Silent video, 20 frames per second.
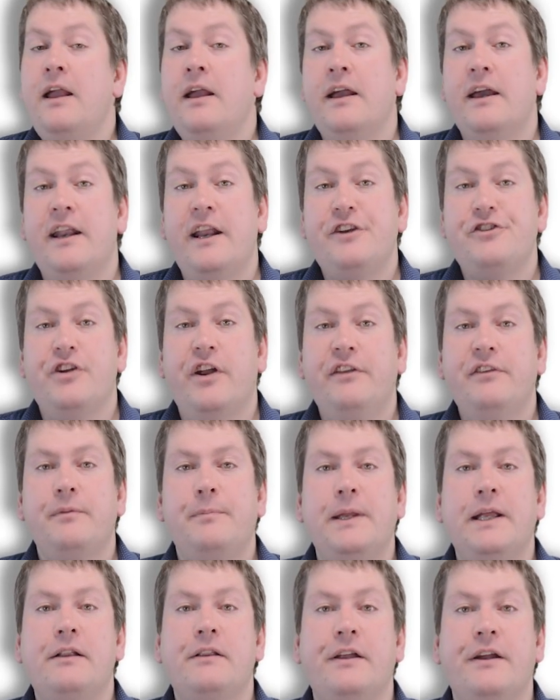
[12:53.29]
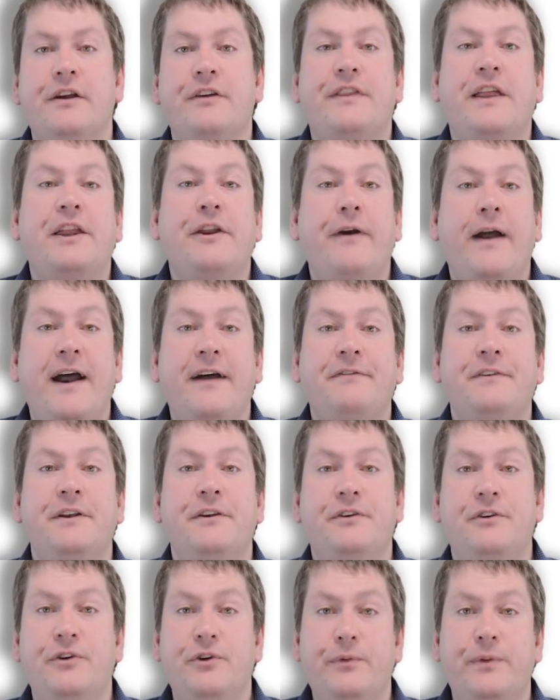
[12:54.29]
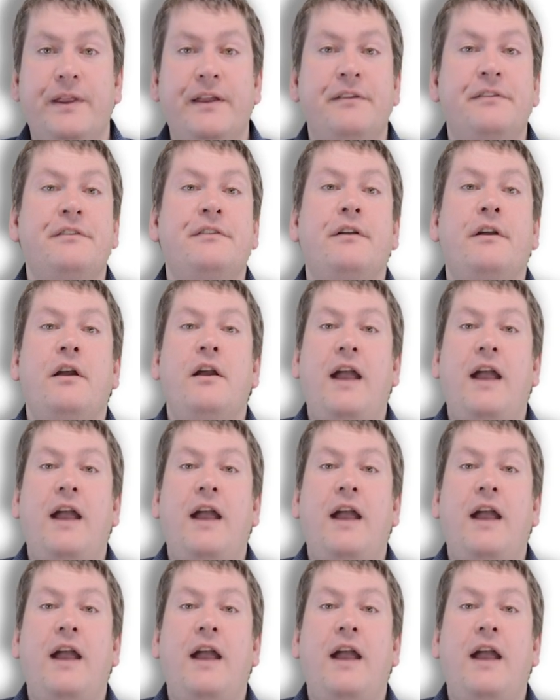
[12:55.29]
And I should also be clear that you have to do this